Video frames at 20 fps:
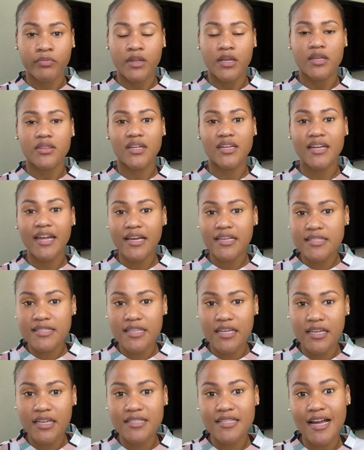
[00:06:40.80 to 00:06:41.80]
The next
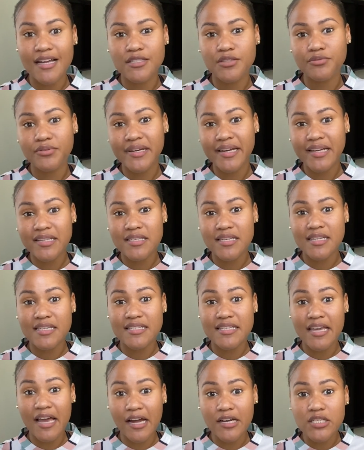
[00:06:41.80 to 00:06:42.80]
thing is, as it relates to this
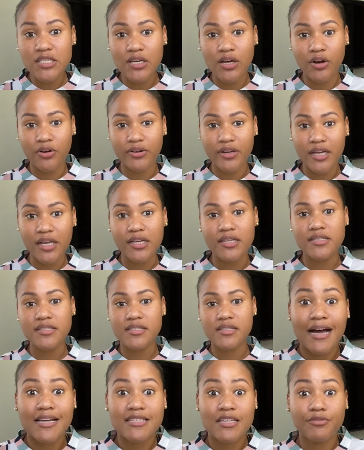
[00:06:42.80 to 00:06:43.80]
category, is
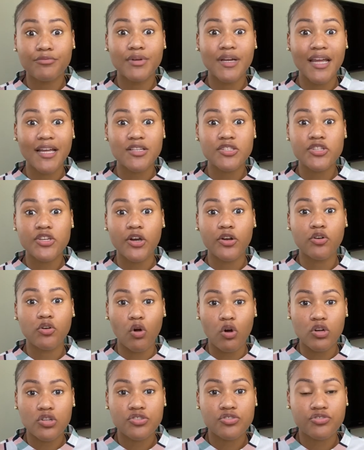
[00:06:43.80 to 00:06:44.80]
as it relates to your
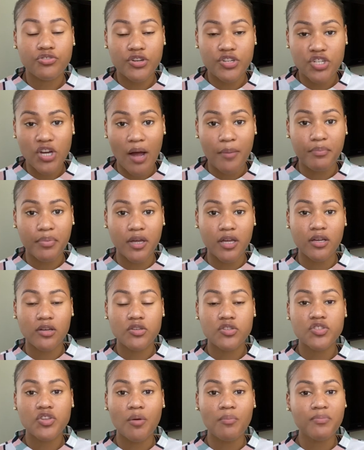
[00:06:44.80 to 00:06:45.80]
grocery shopping.
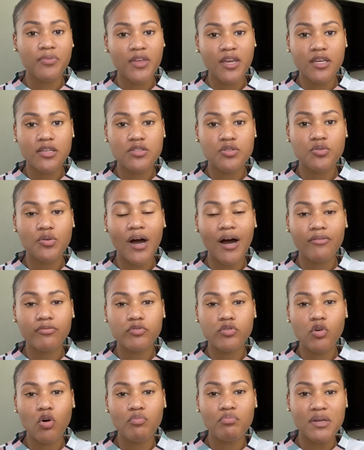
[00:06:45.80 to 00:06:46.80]
Some things you have
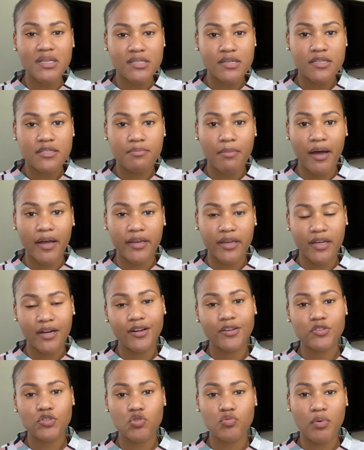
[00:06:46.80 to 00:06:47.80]
no business buying in a
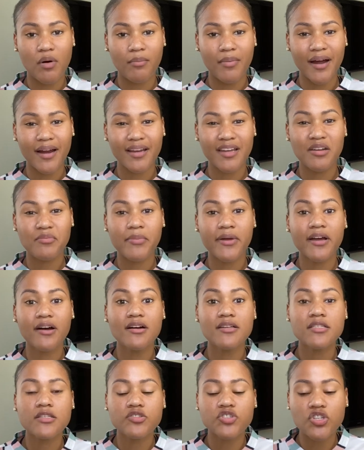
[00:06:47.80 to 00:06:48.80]
supermarket
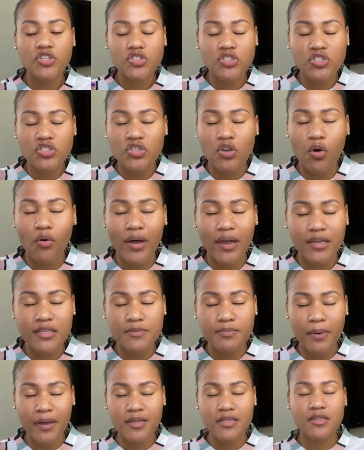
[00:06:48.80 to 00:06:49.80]
because it's just so
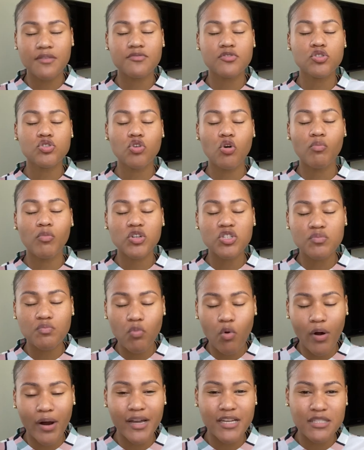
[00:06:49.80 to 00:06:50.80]
expensive, so much
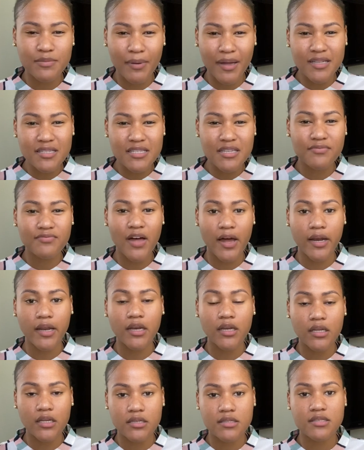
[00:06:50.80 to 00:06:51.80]
more expensive than it
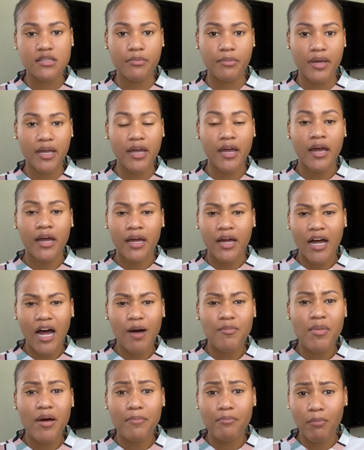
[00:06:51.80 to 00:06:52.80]
needs to be.
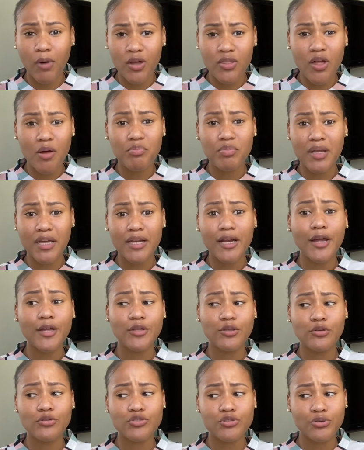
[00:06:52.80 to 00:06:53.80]
And my mother played a
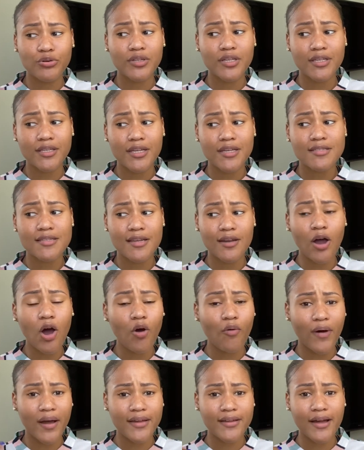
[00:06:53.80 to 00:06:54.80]
huge role in this, in
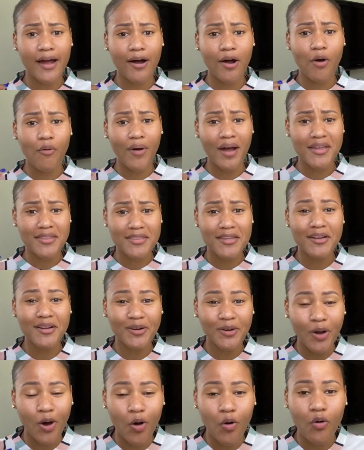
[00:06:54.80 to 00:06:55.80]
how I think
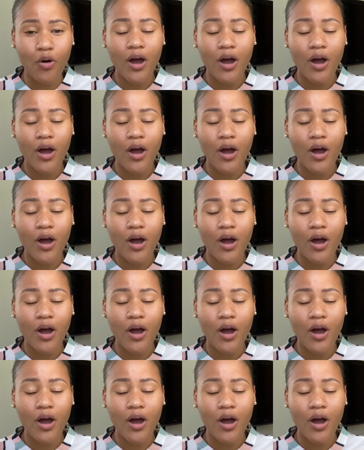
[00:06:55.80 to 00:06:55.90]
now.